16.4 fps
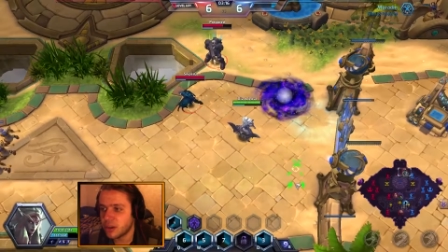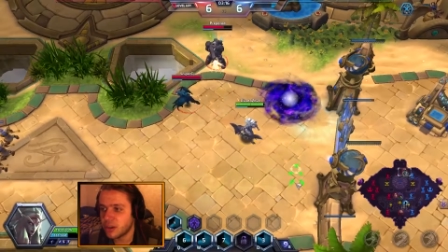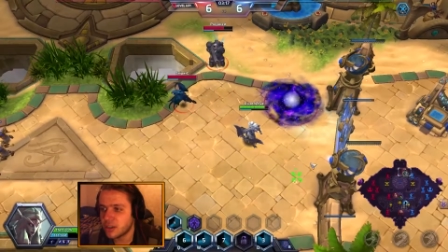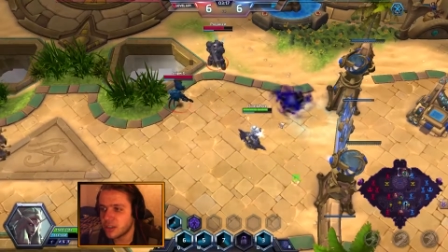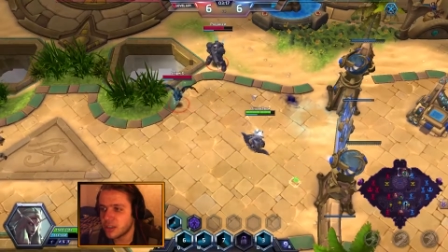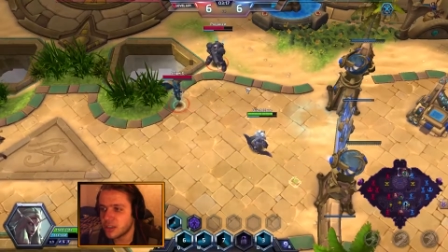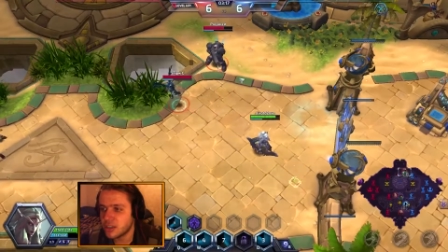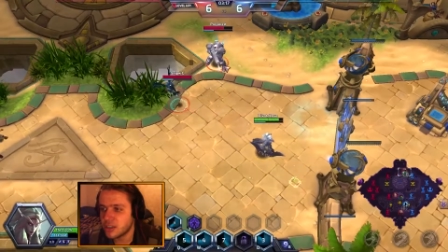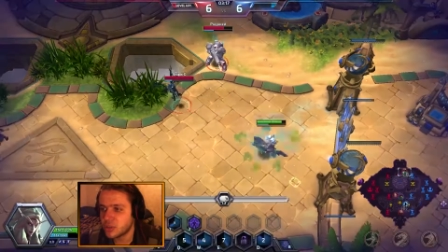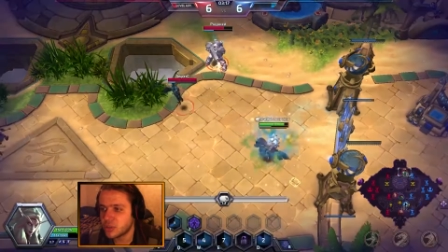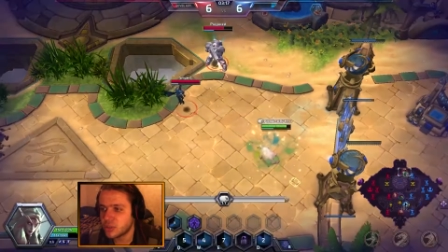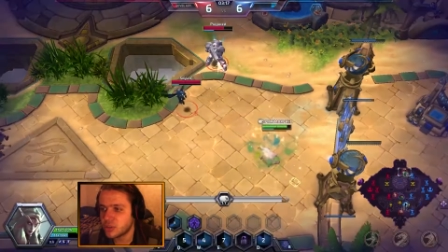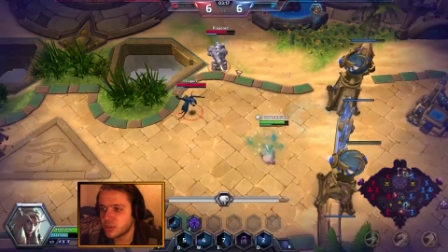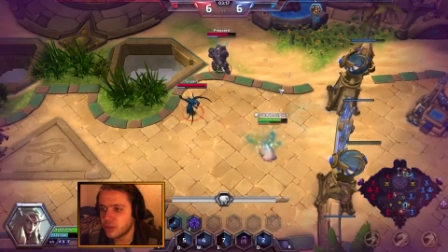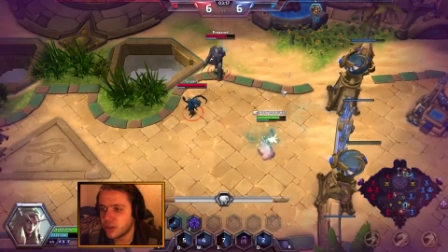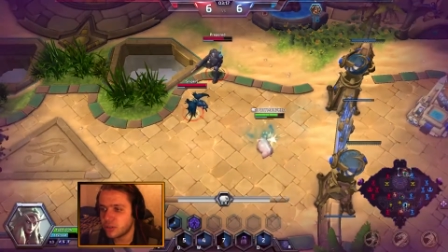I guess he was
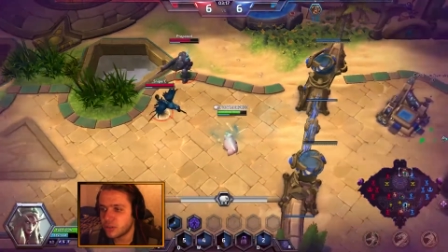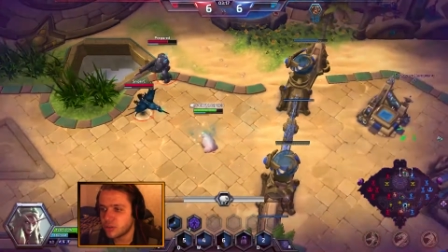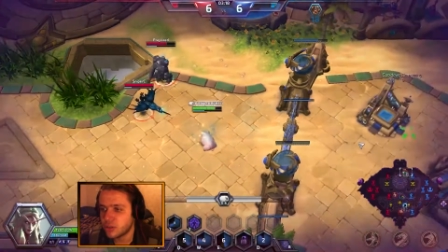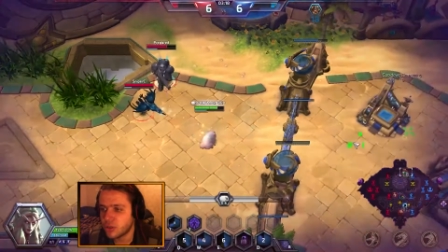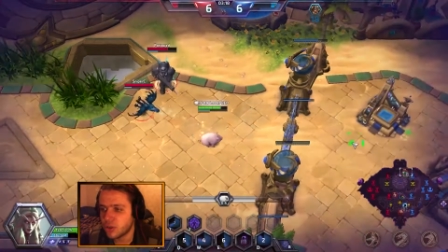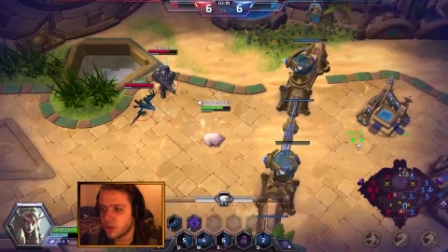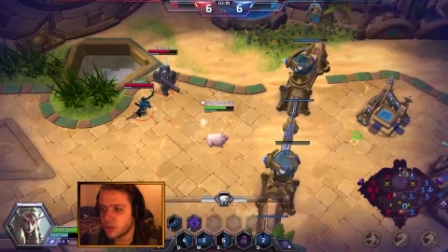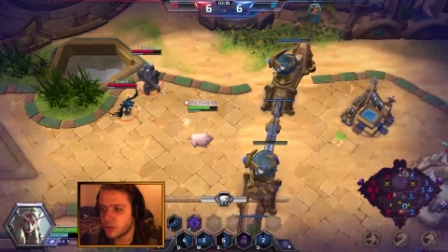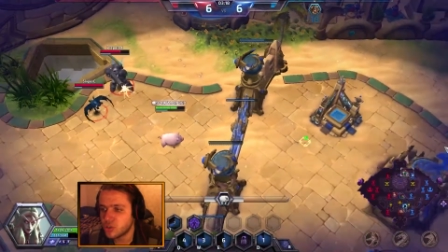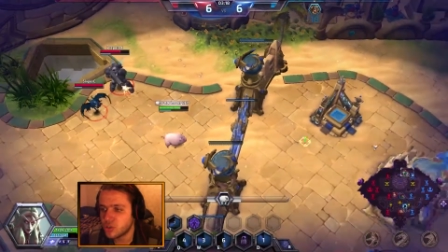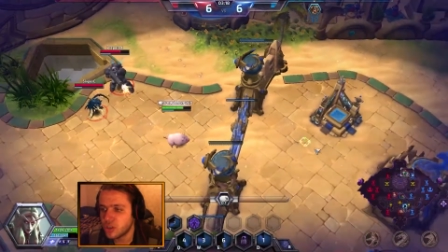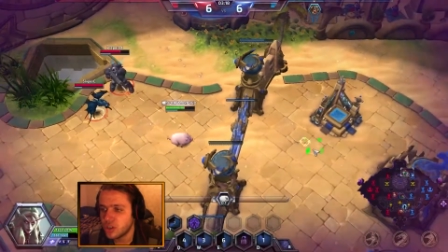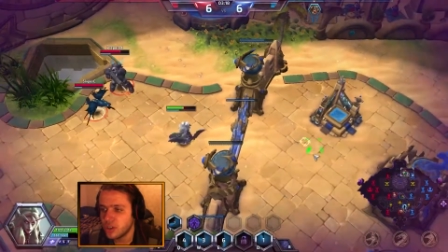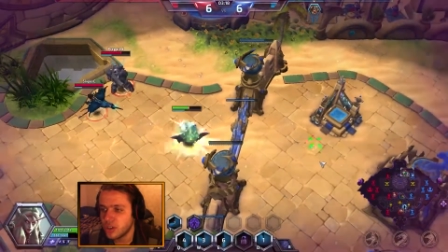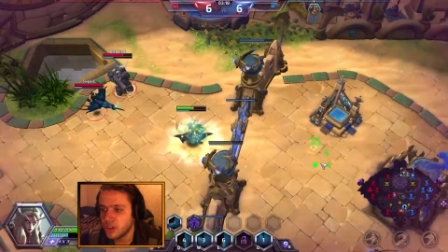trying to dodge